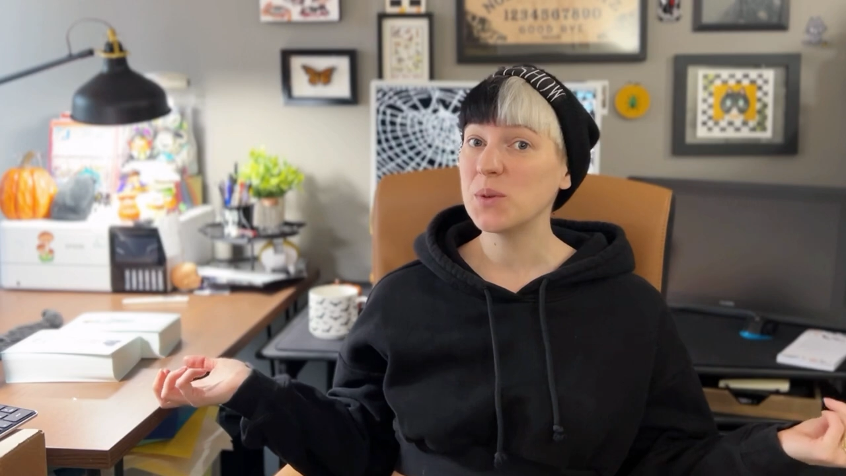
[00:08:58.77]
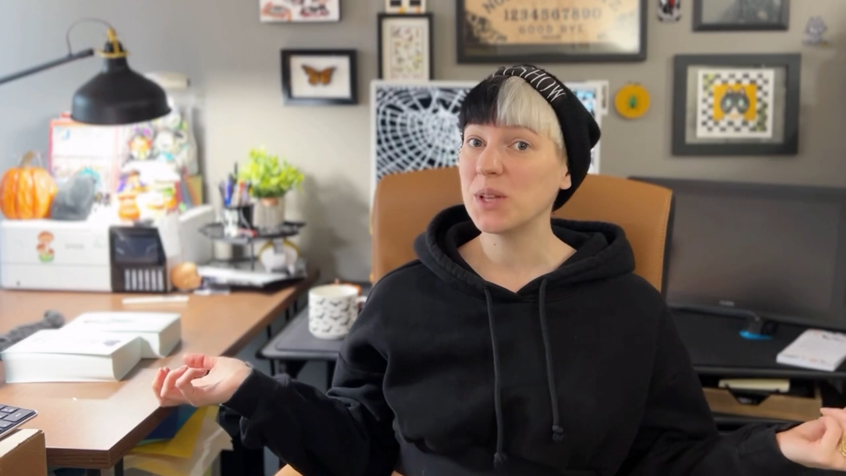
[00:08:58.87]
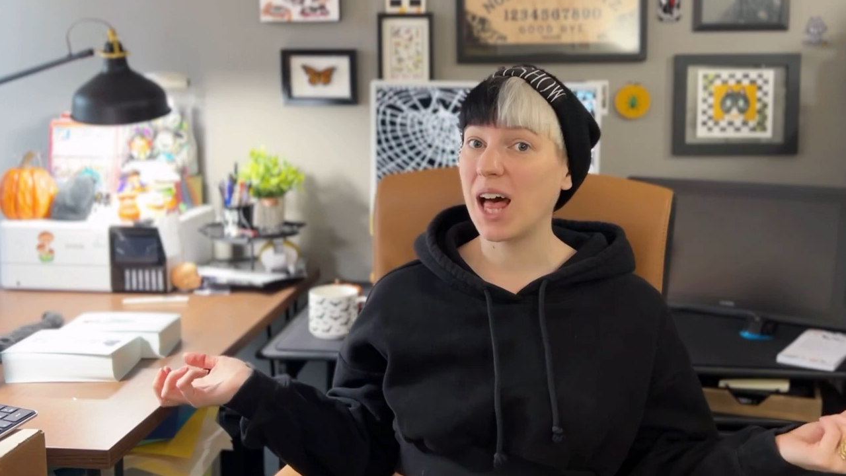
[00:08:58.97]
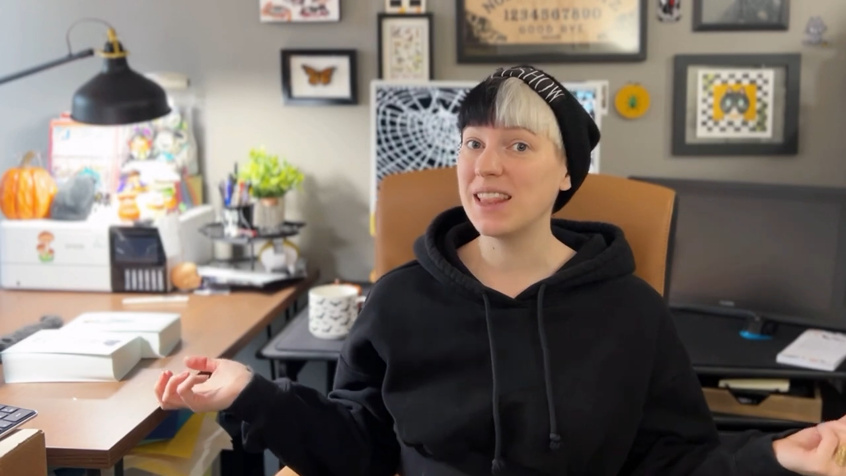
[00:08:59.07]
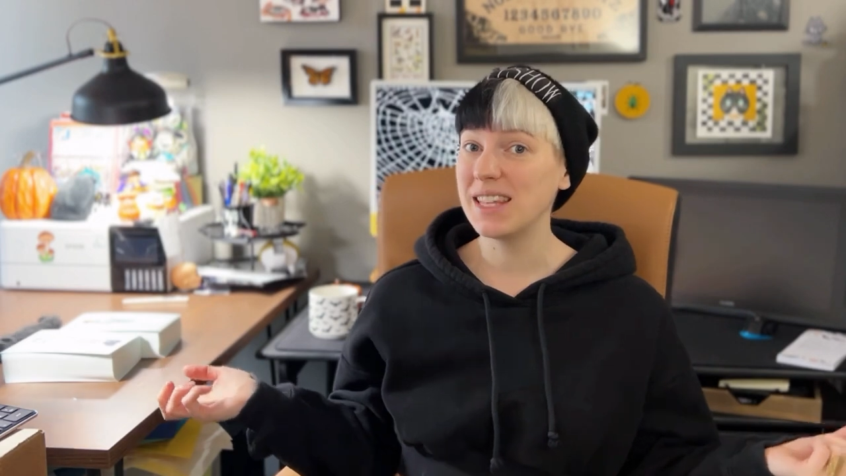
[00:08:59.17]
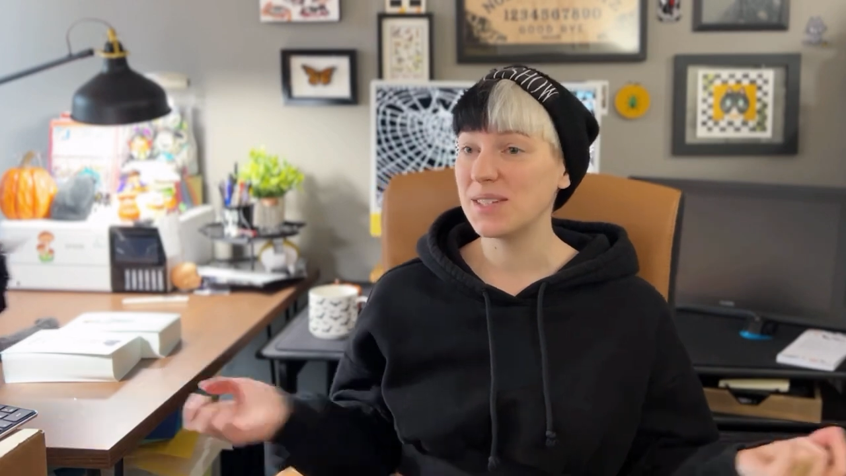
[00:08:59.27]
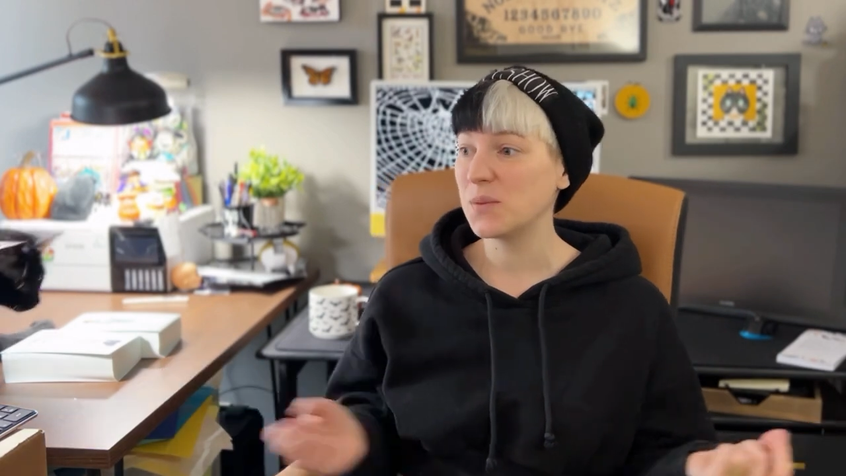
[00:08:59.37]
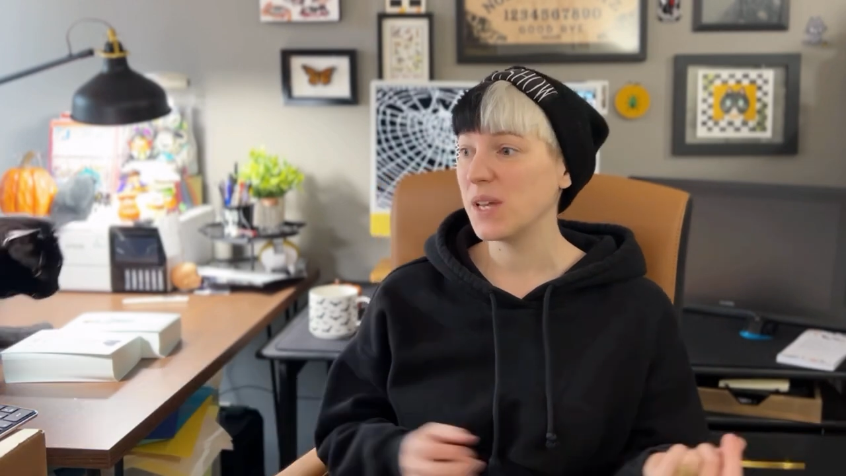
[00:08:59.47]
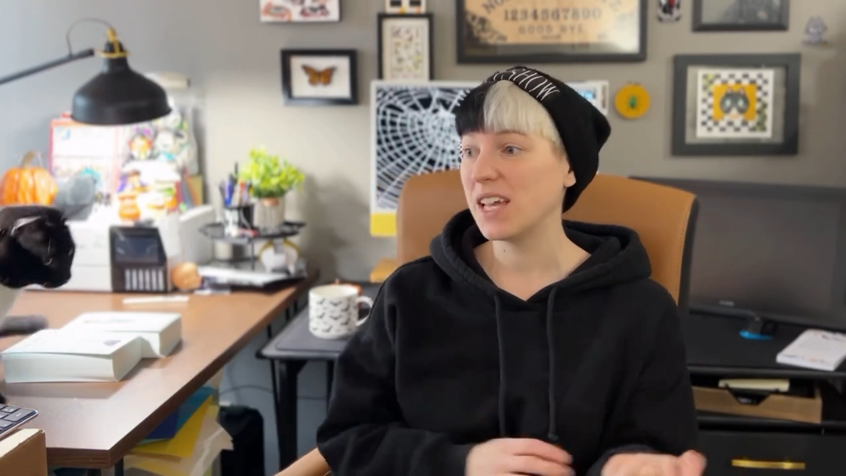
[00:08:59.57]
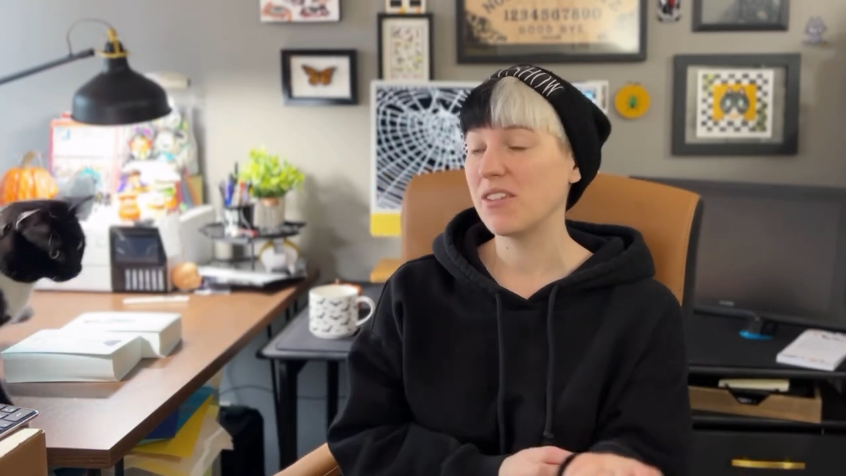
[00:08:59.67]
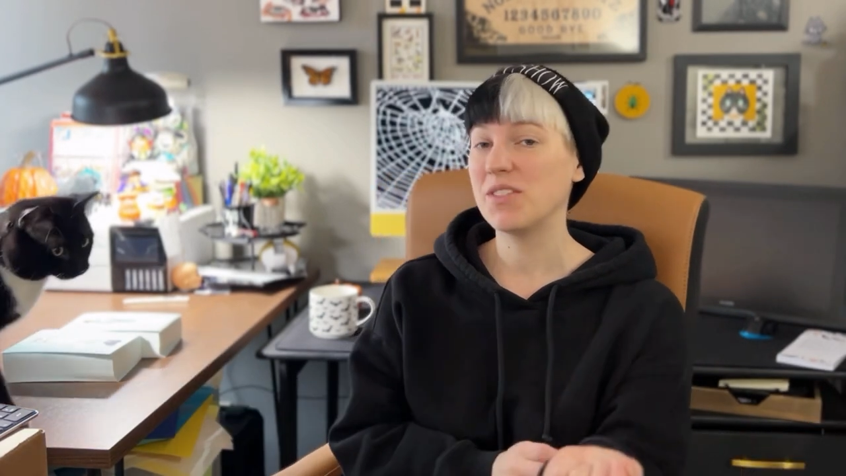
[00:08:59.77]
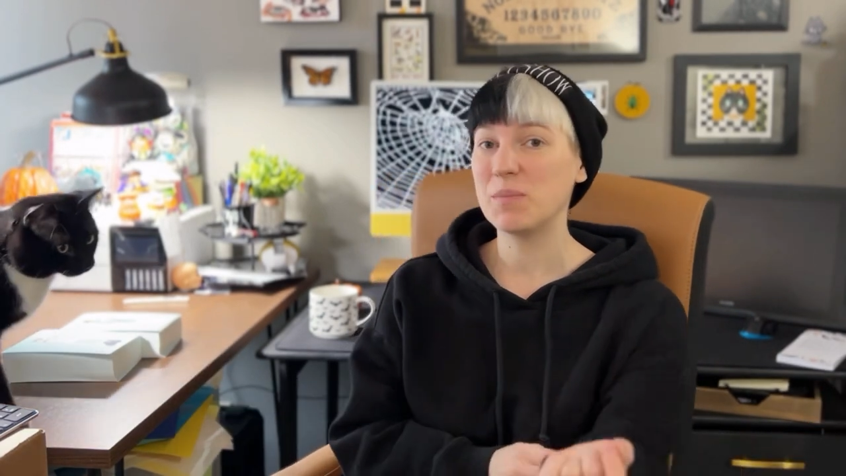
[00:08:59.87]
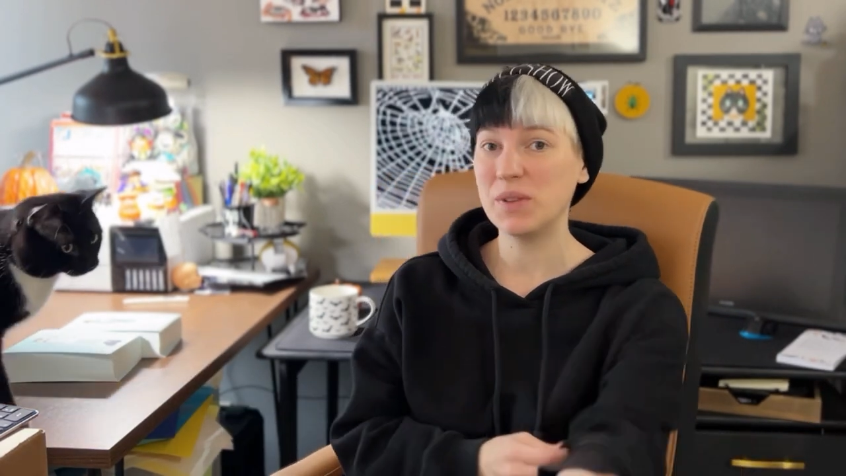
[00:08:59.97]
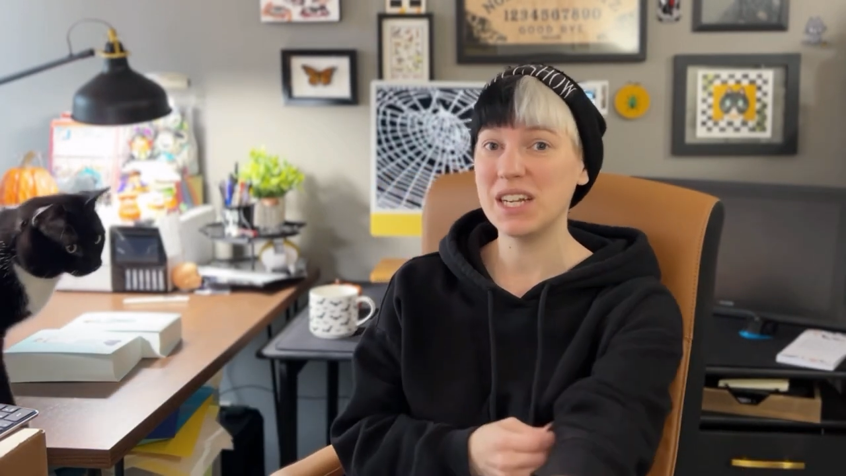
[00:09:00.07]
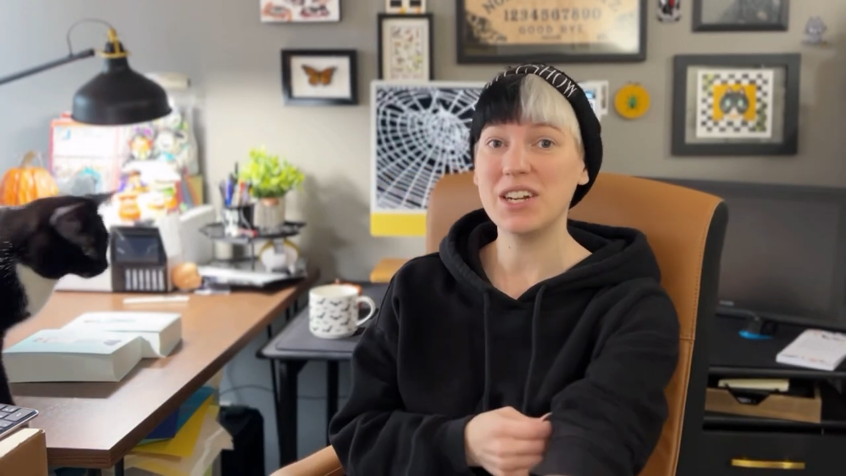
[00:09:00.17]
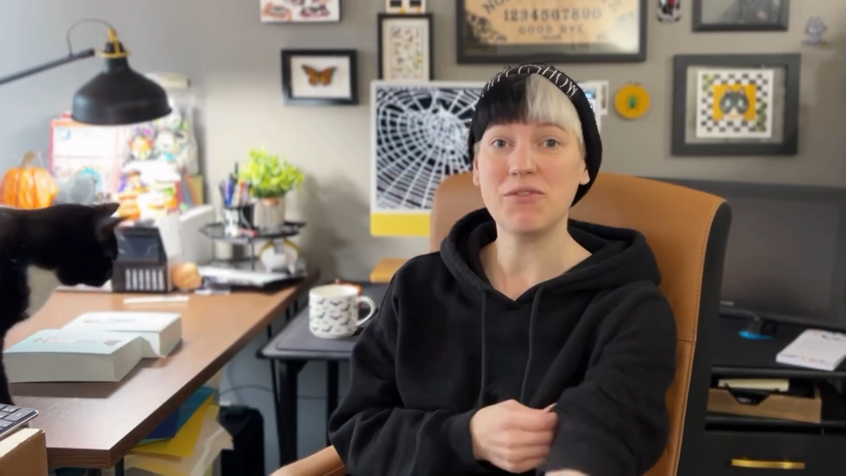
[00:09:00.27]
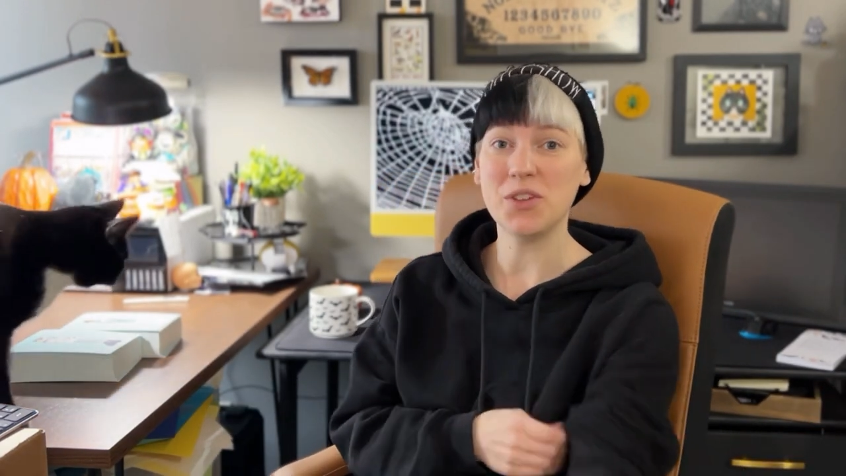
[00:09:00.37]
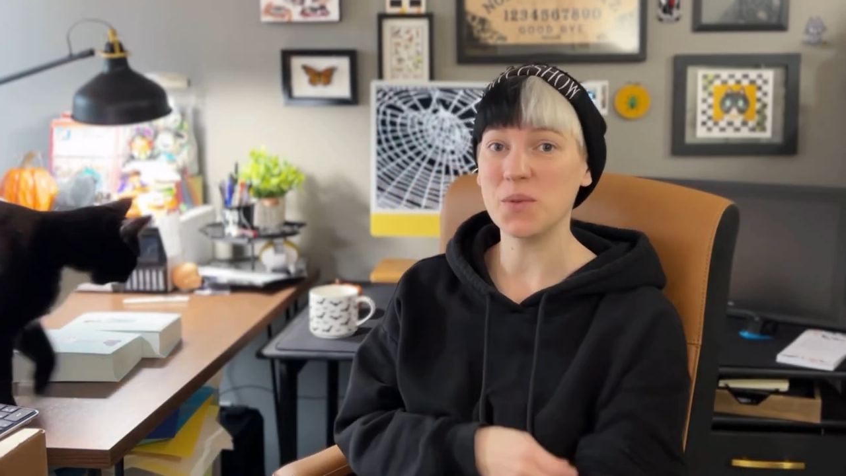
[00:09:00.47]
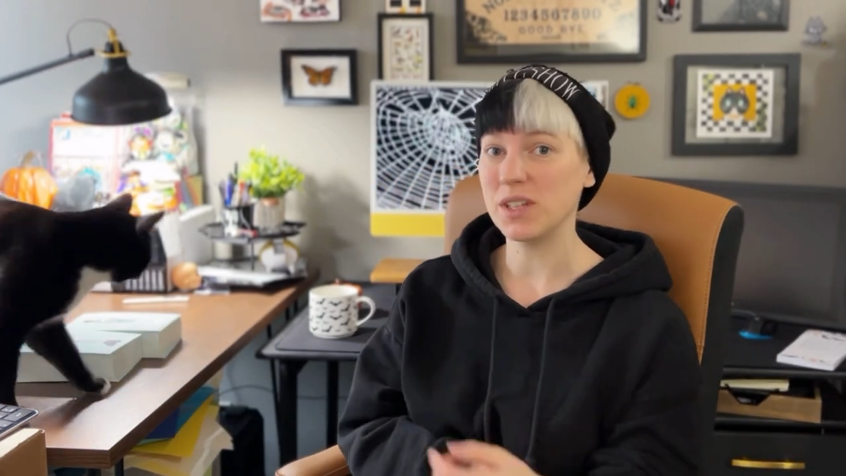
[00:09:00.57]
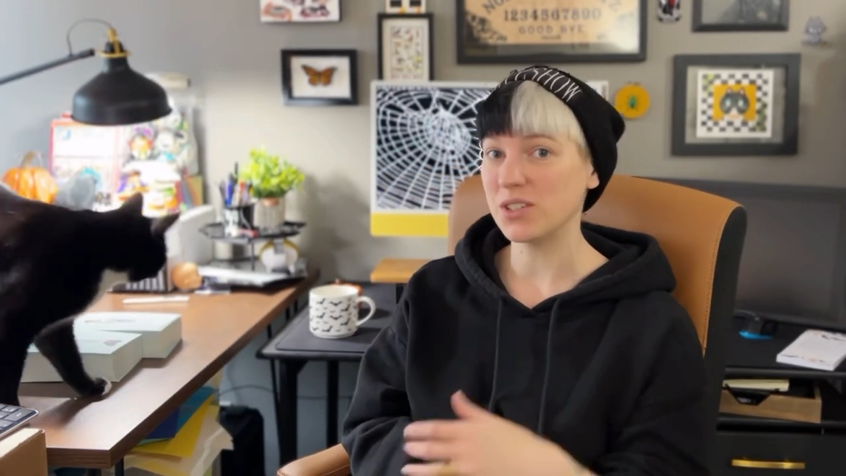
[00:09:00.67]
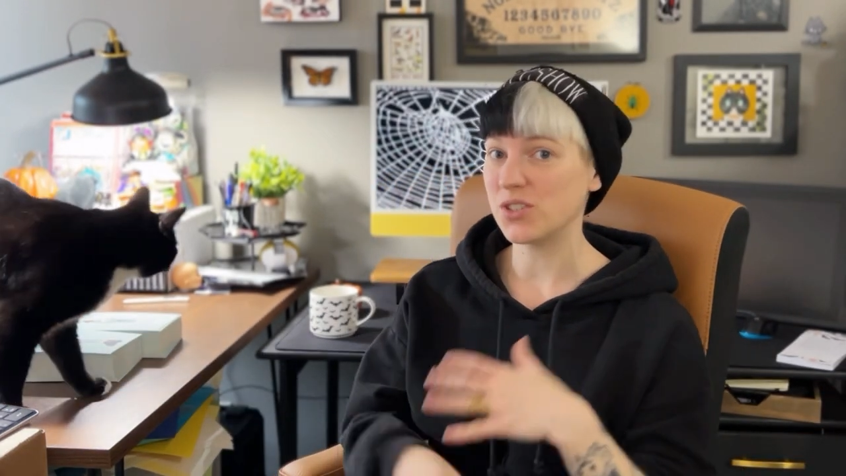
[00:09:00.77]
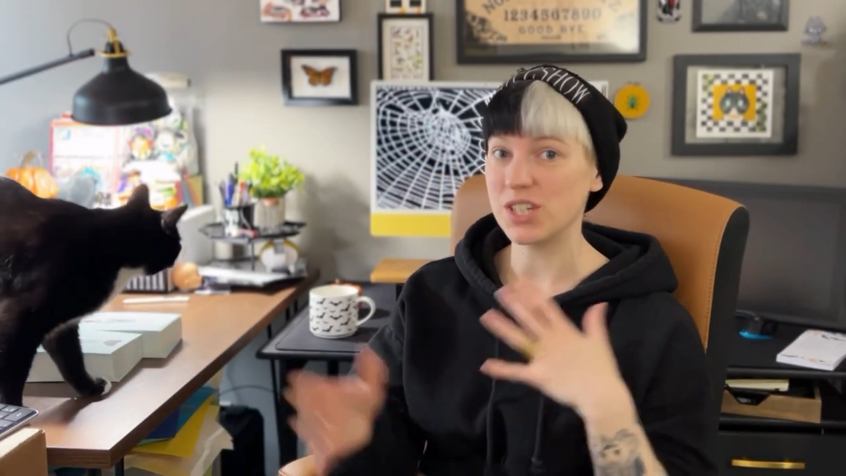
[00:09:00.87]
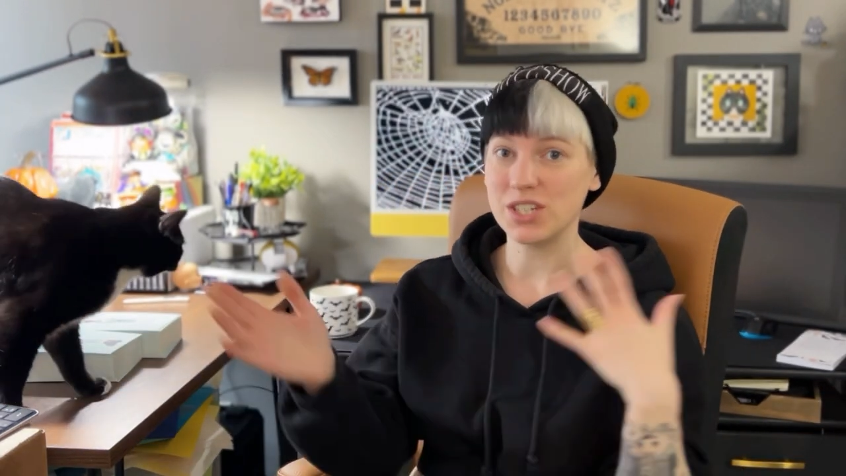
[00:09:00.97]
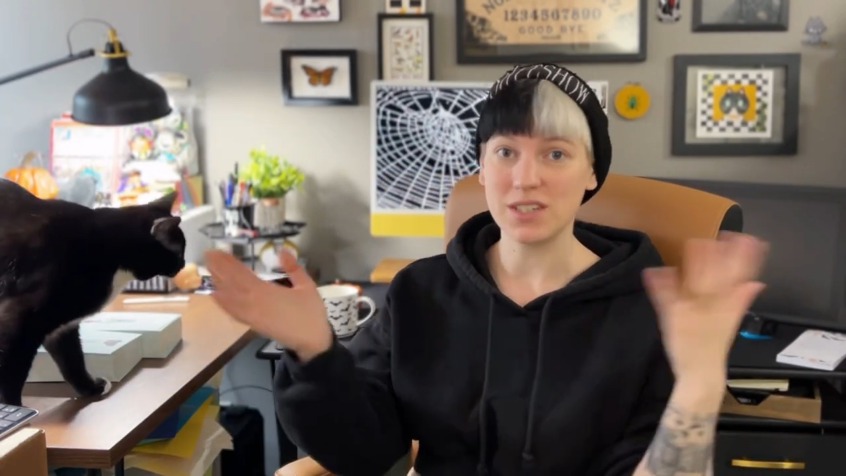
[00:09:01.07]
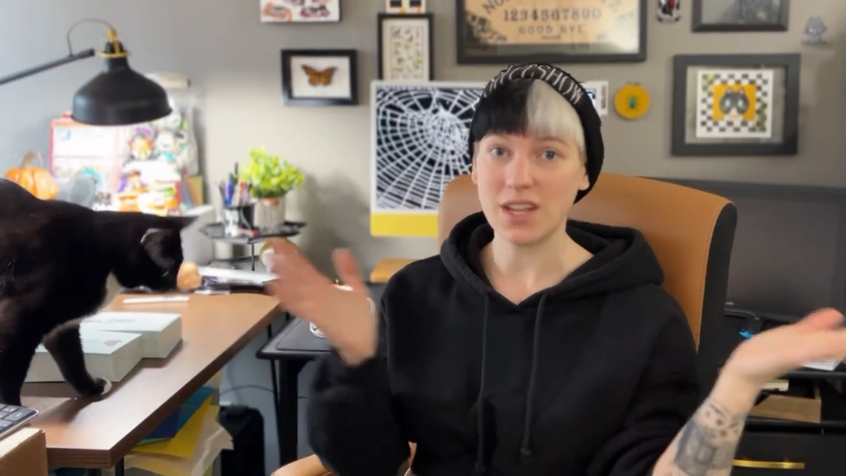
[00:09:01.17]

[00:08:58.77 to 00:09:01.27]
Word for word: lot this week. I've completed a few illustrations.